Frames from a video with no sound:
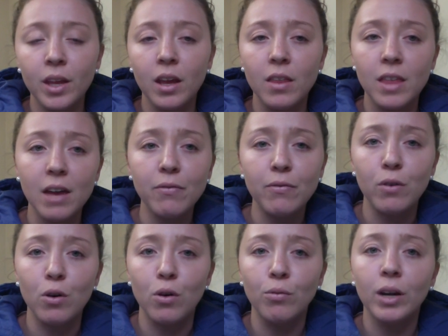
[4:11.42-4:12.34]

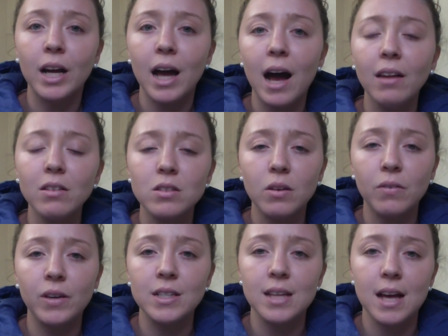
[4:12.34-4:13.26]
Therefore, regardless of
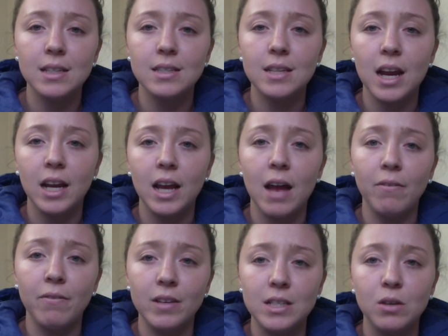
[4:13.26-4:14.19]
his outstanding
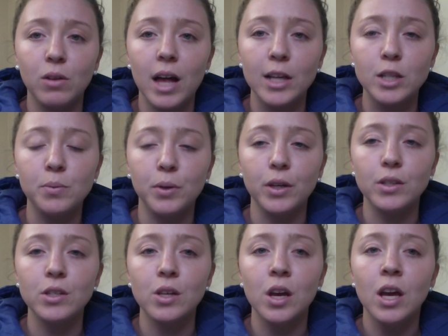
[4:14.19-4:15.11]
physical
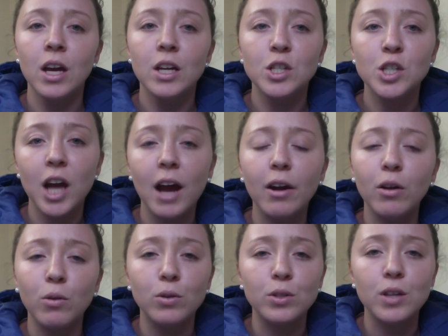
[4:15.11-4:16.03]
attributes,
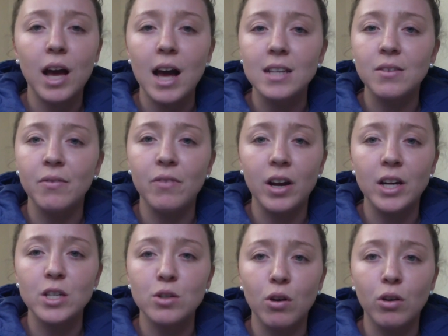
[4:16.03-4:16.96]
Jarryd also has a very
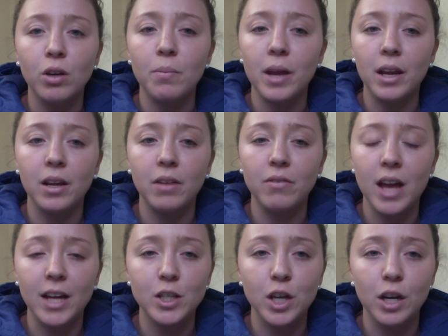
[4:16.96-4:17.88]
strong competitive
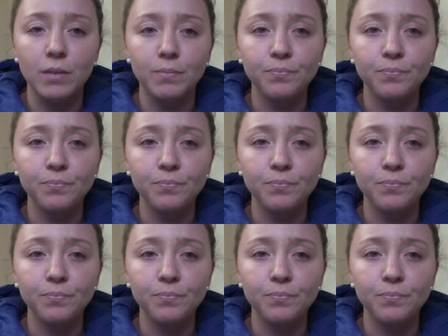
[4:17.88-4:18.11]
nature.